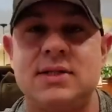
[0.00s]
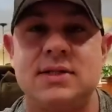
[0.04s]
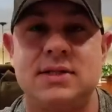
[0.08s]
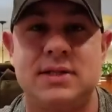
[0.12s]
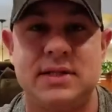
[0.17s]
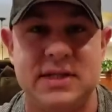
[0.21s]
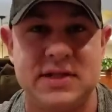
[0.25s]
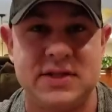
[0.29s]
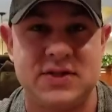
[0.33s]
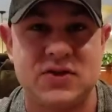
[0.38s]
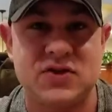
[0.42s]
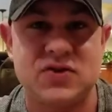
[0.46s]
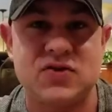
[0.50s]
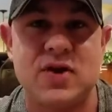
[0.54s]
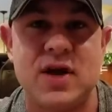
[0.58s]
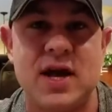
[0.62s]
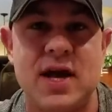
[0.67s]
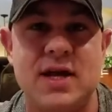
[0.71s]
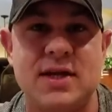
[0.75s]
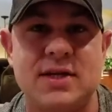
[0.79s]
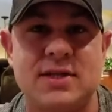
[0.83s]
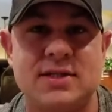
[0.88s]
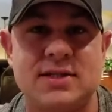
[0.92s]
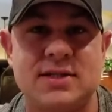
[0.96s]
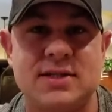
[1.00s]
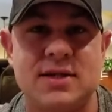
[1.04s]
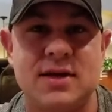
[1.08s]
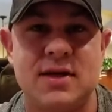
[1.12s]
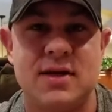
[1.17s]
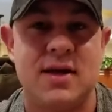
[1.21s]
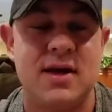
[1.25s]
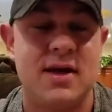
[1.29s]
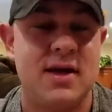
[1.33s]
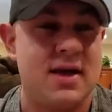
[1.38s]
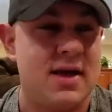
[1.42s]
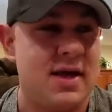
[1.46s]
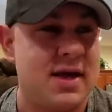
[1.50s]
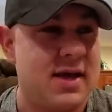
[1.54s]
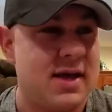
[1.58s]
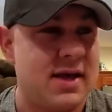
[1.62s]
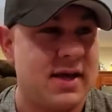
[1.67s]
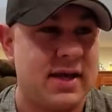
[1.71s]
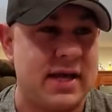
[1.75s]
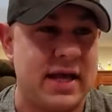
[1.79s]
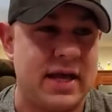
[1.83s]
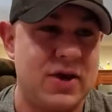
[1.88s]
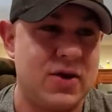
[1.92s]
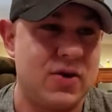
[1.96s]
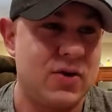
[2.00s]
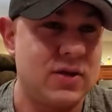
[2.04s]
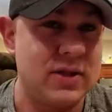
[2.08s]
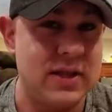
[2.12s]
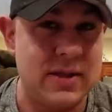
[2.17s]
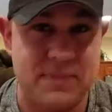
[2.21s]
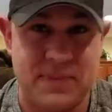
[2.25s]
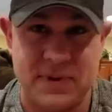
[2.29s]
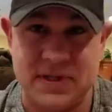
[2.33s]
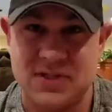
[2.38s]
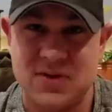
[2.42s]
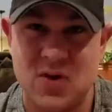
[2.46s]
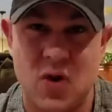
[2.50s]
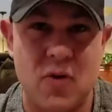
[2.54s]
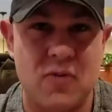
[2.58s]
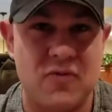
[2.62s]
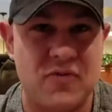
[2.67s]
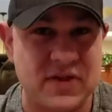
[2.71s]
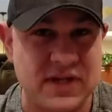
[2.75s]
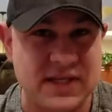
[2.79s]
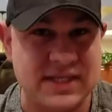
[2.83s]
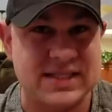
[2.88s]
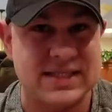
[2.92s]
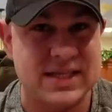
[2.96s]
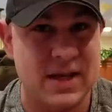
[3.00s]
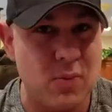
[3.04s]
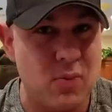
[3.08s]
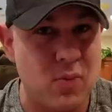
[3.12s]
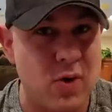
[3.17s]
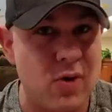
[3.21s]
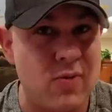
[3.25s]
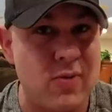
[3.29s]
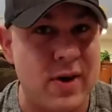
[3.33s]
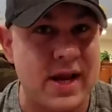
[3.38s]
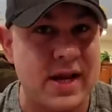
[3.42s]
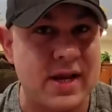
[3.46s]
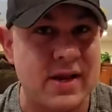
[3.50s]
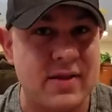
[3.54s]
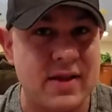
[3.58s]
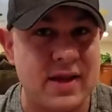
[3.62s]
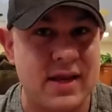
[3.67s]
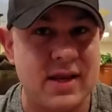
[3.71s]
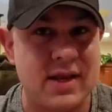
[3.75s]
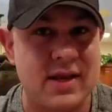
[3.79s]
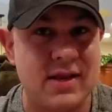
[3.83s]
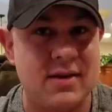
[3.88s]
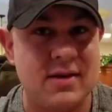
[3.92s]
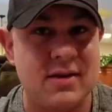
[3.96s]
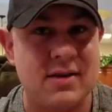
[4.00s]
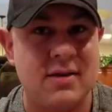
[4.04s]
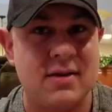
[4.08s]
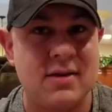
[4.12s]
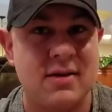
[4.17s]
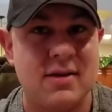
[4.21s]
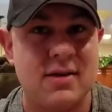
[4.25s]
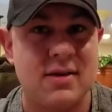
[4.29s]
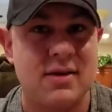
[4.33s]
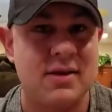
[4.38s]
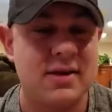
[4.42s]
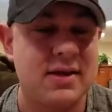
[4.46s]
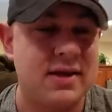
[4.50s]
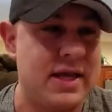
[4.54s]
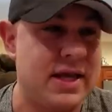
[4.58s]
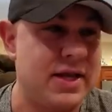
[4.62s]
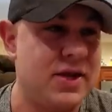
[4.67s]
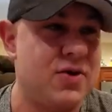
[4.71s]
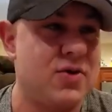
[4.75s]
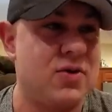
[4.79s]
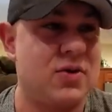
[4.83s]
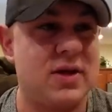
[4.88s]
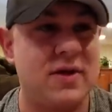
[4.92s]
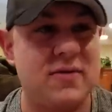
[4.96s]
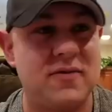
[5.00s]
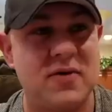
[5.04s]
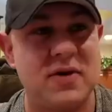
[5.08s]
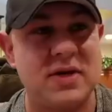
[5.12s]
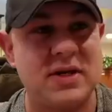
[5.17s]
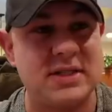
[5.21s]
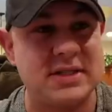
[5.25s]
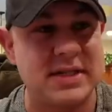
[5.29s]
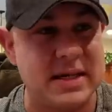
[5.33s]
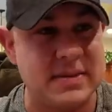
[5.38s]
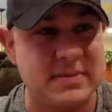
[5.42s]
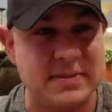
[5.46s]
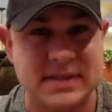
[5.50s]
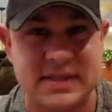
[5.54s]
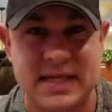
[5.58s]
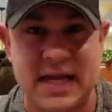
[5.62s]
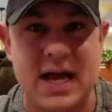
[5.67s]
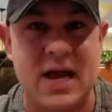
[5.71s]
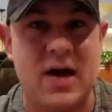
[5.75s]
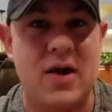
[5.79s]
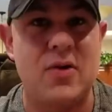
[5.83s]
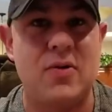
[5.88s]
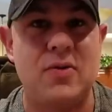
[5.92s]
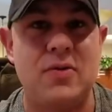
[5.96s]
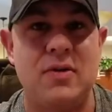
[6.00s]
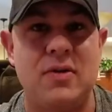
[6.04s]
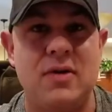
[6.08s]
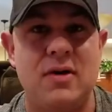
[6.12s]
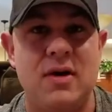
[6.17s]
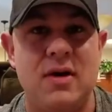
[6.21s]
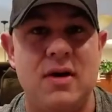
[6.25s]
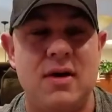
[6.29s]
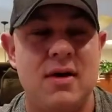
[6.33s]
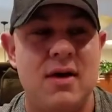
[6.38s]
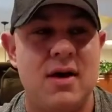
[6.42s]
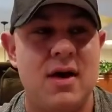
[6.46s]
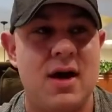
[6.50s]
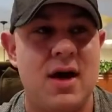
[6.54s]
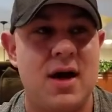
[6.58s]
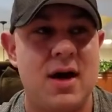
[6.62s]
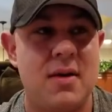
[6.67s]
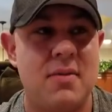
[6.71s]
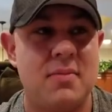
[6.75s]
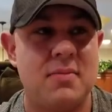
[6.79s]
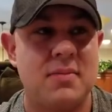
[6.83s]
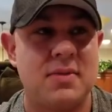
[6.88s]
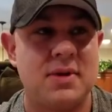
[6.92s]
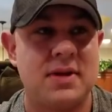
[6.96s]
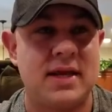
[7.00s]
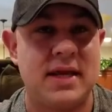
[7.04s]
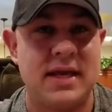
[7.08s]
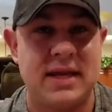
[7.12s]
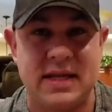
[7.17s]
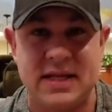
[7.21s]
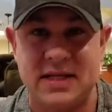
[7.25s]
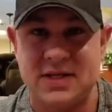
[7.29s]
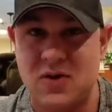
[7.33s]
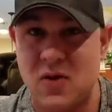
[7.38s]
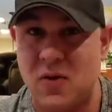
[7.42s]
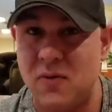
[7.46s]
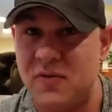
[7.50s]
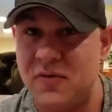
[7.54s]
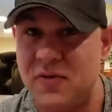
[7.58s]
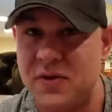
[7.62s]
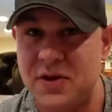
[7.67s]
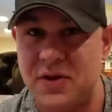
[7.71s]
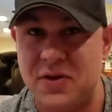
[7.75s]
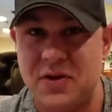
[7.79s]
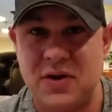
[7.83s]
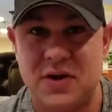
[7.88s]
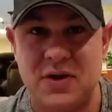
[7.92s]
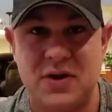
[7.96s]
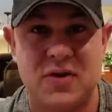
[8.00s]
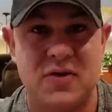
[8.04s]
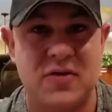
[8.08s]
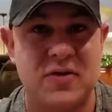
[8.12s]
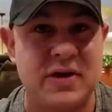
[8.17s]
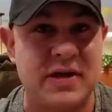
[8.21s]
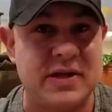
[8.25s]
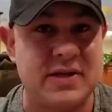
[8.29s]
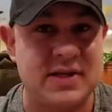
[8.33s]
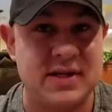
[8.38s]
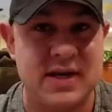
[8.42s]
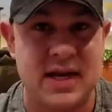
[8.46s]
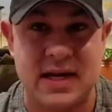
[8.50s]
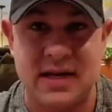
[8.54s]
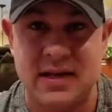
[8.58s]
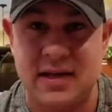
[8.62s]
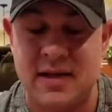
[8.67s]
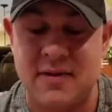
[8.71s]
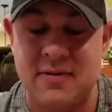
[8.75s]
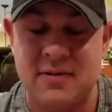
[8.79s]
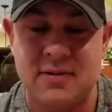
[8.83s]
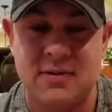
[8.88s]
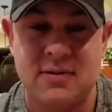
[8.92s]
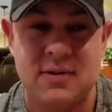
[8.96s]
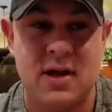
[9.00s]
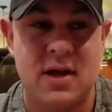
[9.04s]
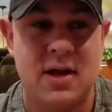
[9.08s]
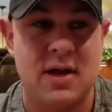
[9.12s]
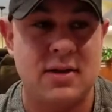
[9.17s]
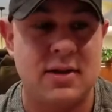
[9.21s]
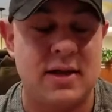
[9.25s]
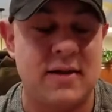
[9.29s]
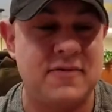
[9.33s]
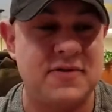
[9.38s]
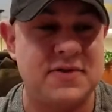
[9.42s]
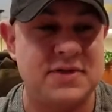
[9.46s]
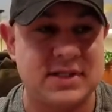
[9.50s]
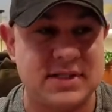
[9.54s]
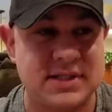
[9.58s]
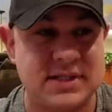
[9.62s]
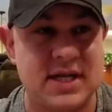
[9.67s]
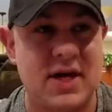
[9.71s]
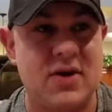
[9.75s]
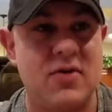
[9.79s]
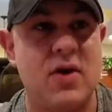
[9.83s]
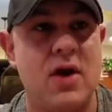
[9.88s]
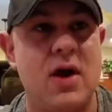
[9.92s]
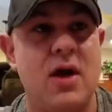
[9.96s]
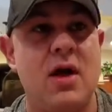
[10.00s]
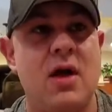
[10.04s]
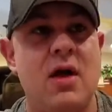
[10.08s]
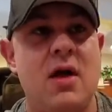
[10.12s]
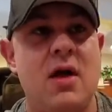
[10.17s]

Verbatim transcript: de-stress, get your lipids hopefully somewhat regulated, get your liver enzymes down, um, kidneys hopefully good, your creatinine le uh, levels, et cetera.